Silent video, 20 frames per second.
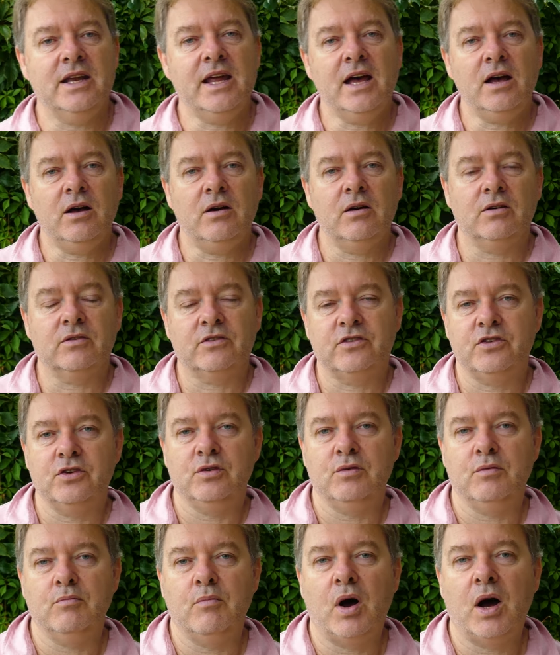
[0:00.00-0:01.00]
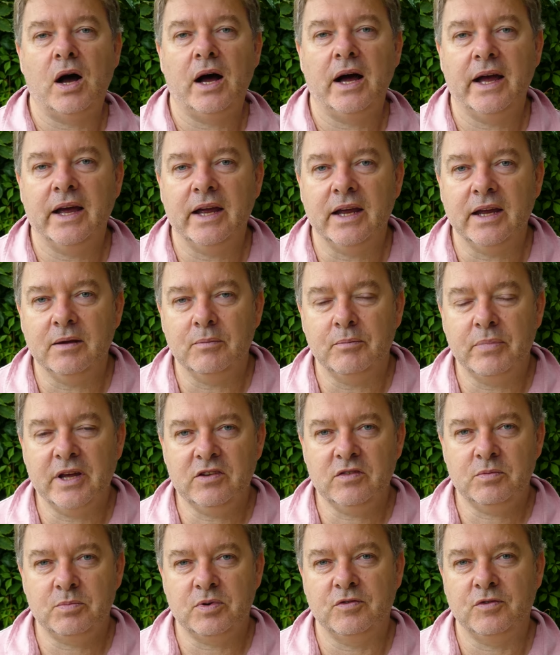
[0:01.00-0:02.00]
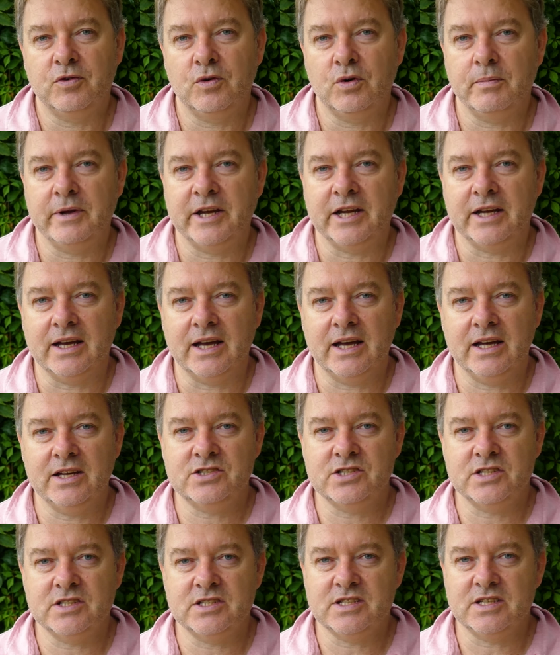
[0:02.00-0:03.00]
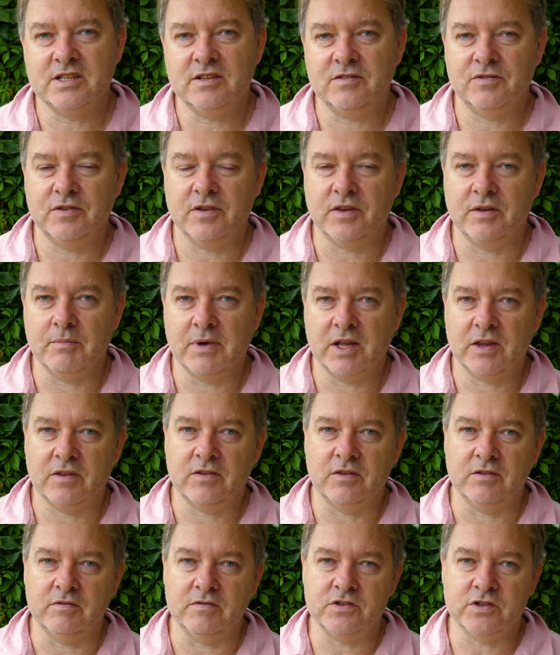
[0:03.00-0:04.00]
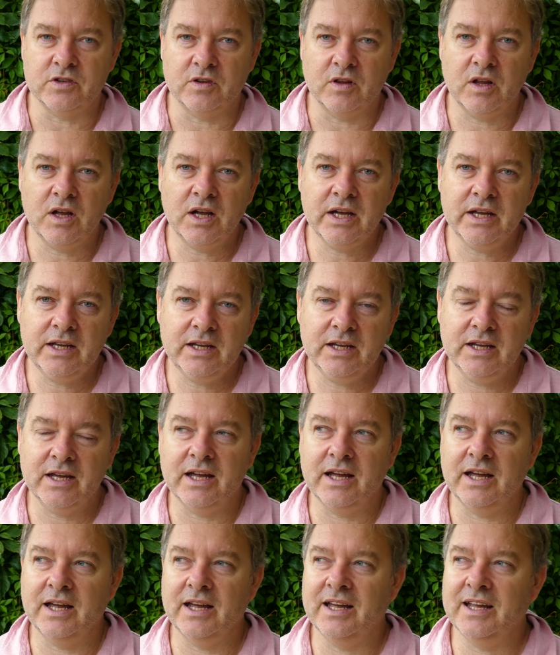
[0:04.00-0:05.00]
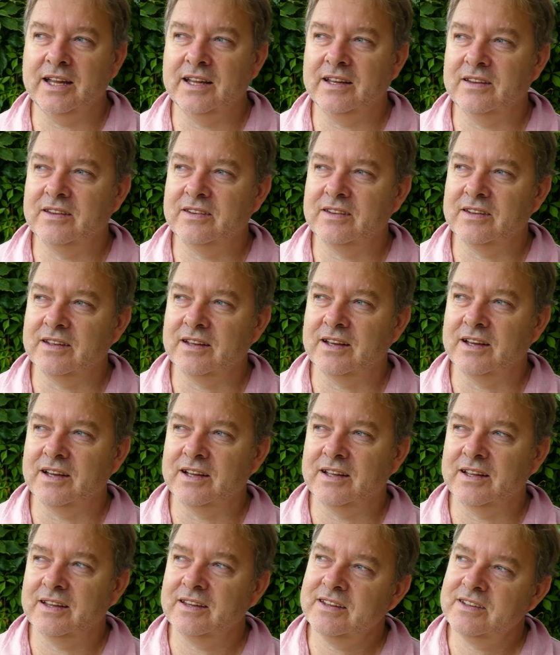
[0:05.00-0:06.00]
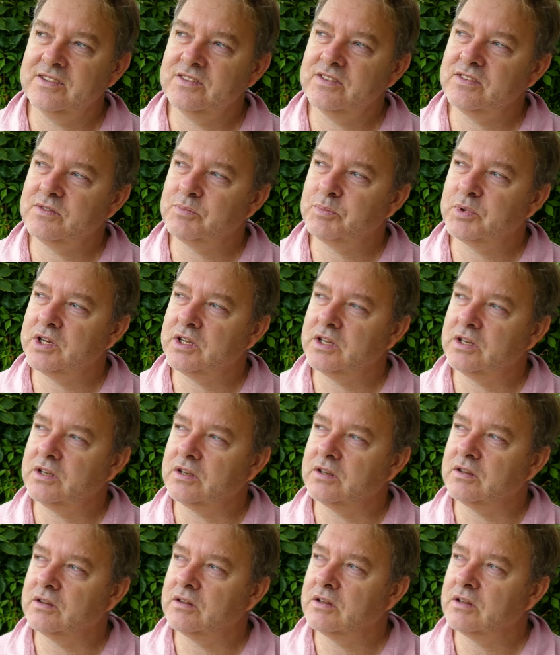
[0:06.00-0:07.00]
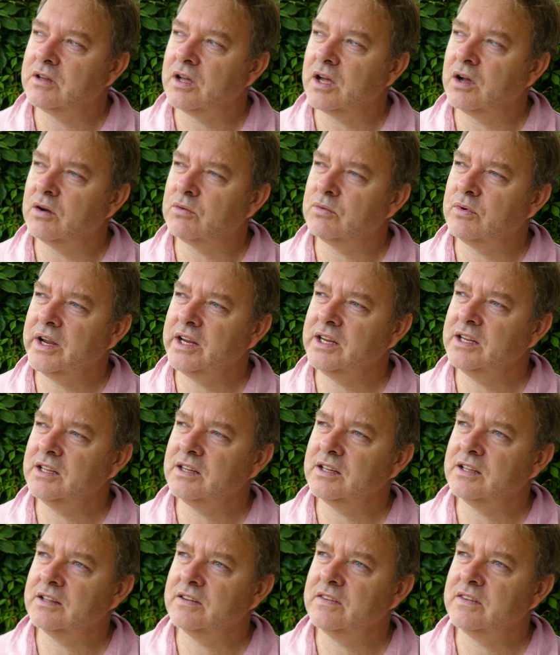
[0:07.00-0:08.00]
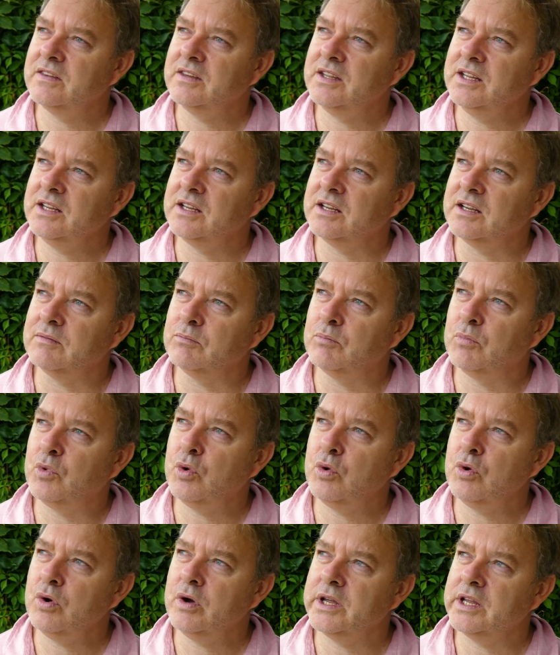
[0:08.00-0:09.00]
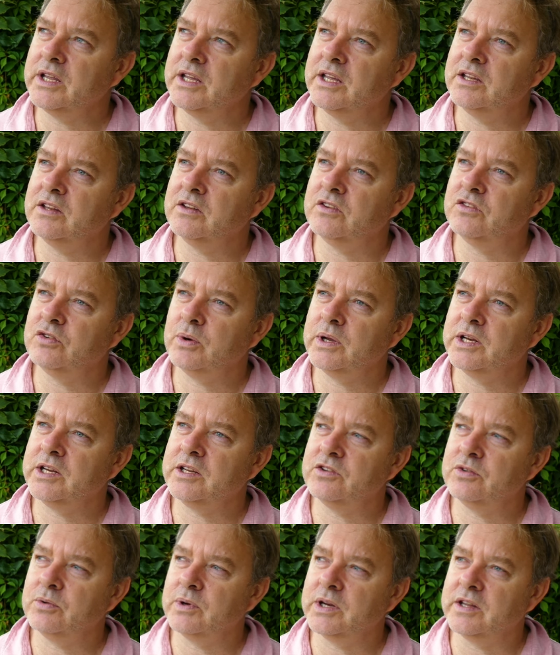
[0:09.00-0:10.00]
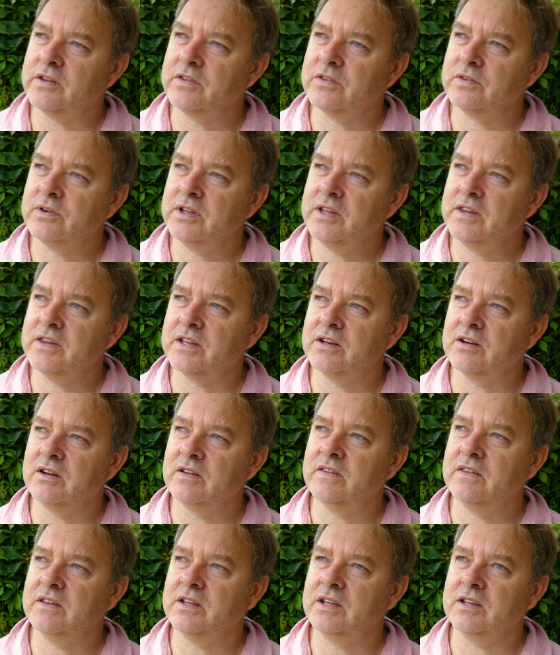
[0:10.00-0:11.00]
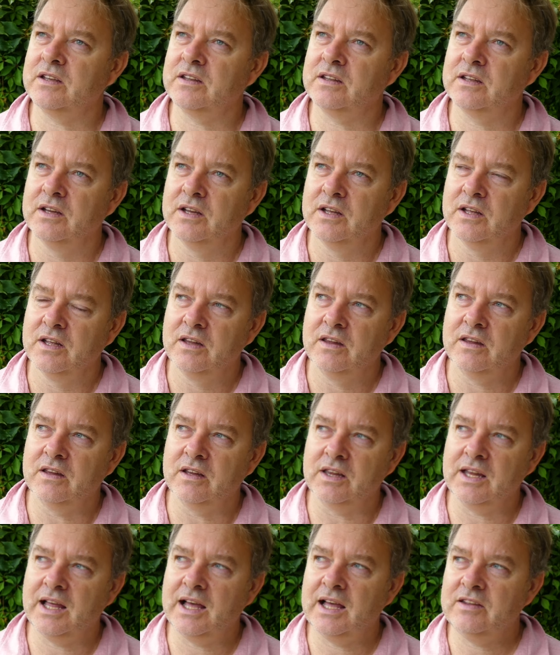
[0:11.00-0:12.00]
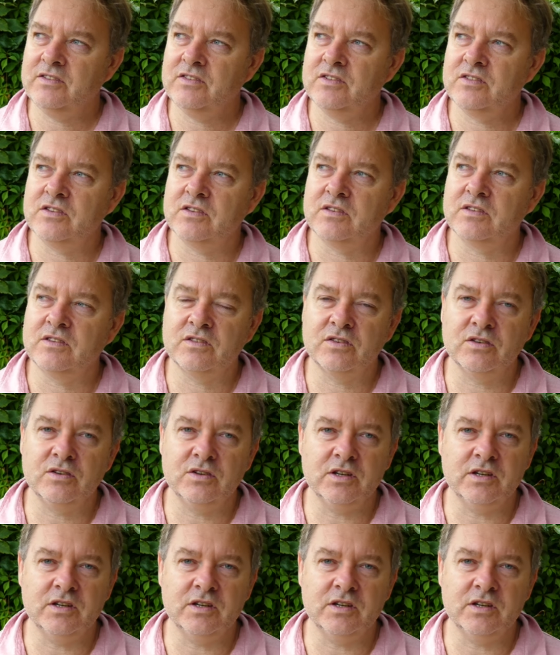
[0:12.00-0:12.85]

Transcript: now to my best performing agency for the month of July, and this has been a regular thing more in 2023 than I think the last 2